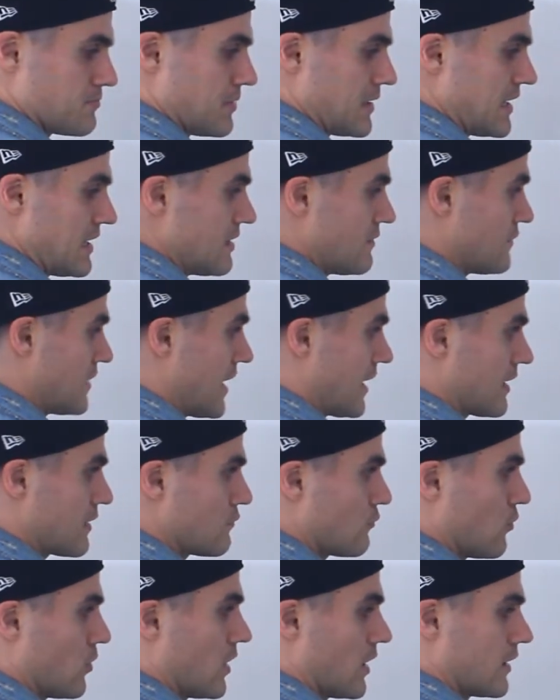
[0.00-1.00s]
p of
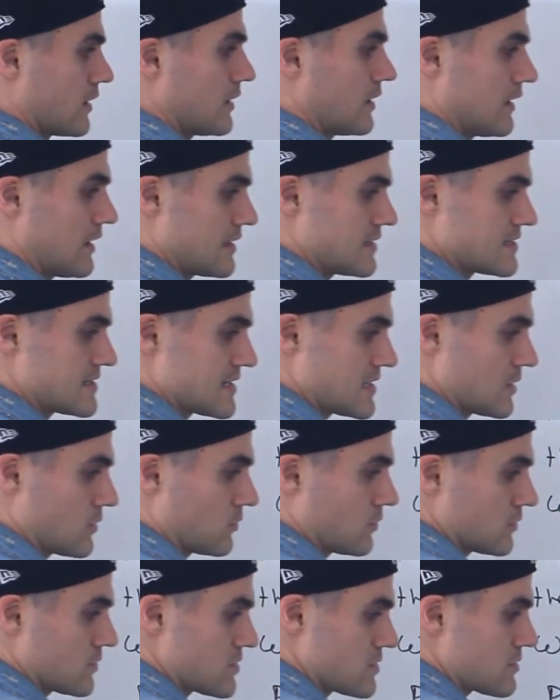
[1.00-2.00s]
negative 1, is
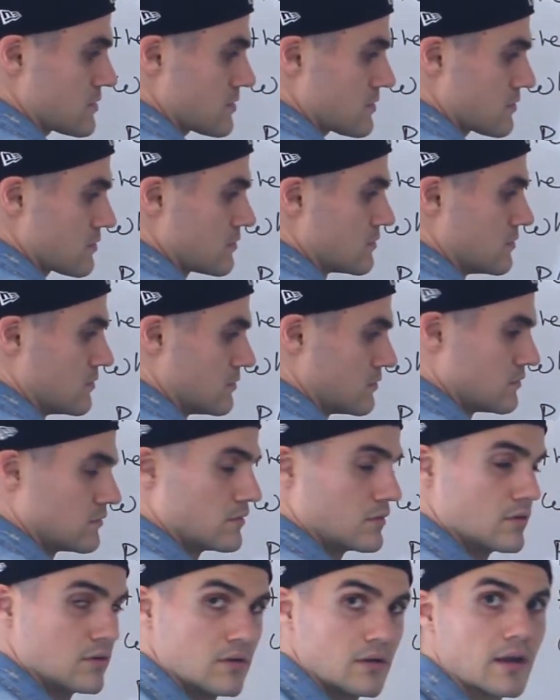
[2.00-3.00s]
equal to
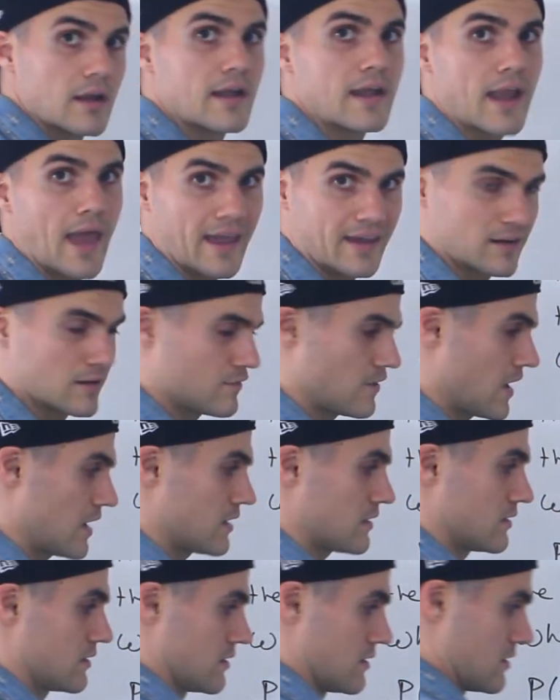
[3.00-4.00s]
negative
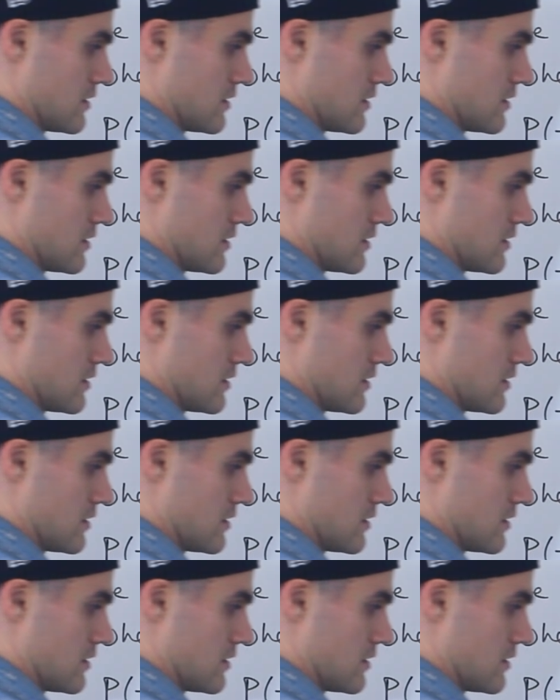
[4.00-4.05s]
8.